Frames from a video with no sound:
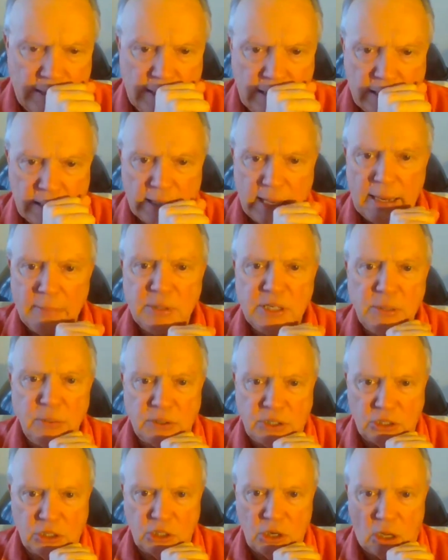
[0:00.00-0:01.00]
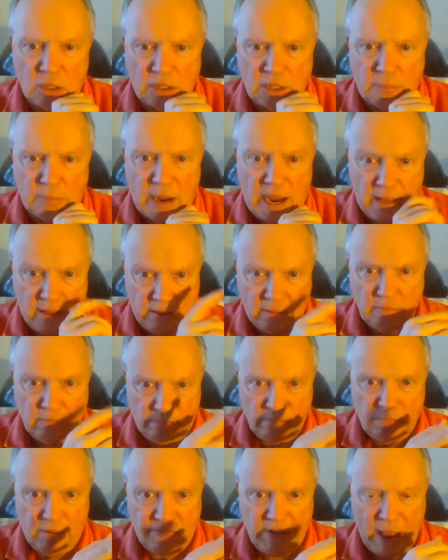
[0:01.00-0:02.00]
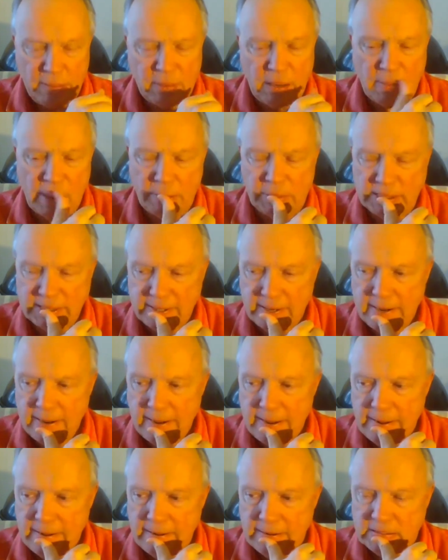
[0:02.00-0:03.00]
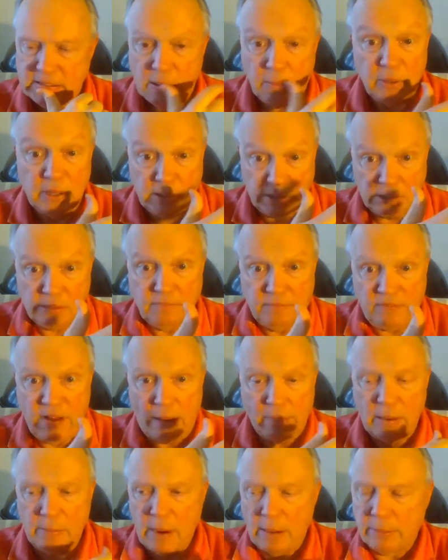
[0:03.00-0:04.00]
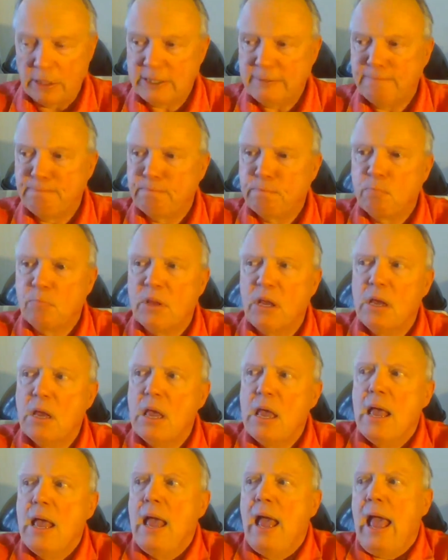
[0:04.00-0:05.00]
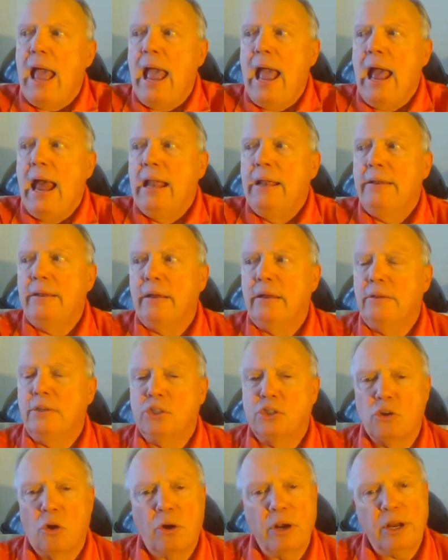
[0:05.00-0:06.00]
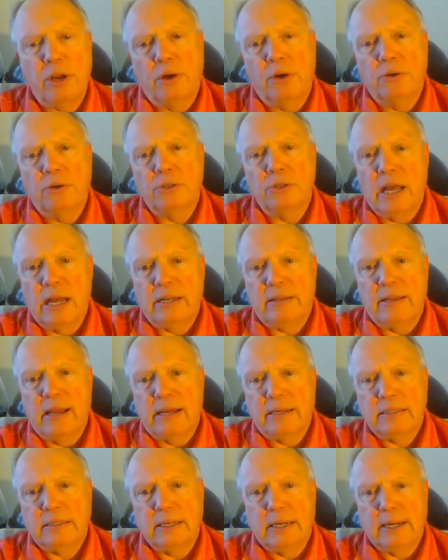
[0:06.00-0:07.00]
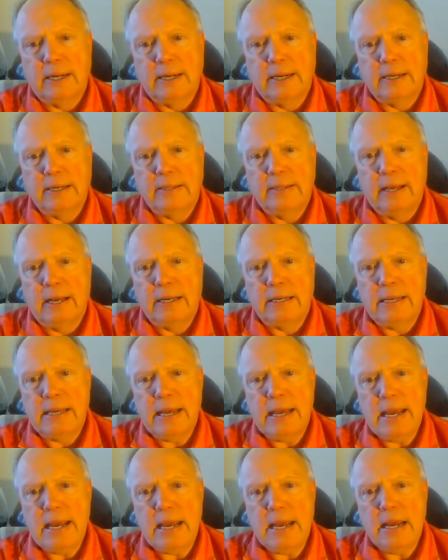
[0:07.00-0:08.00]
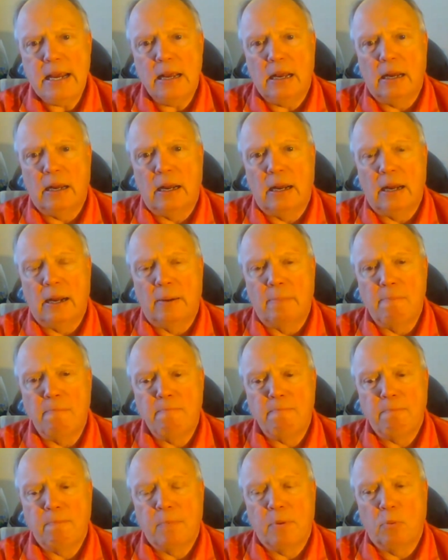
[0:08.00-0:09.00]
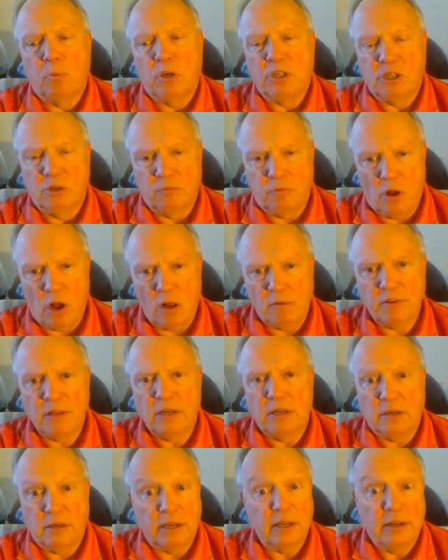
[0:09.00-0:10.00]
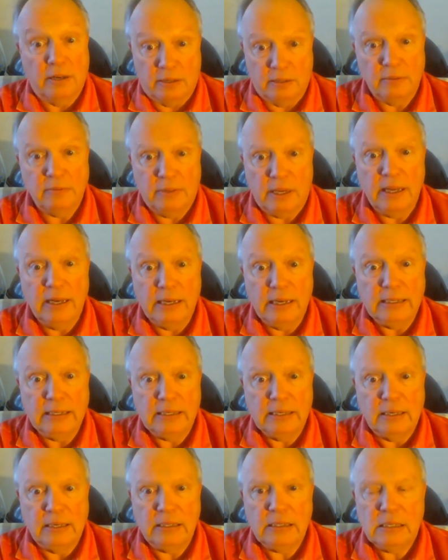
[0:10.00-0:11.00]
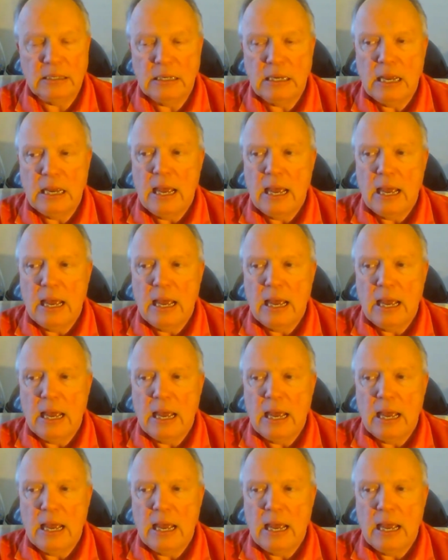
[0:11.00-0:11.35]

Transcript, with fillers: he, claims he was assaulted by the, the family members, some of these family members. And the story goes that that uh, that he um, was involved in a in a in an incident.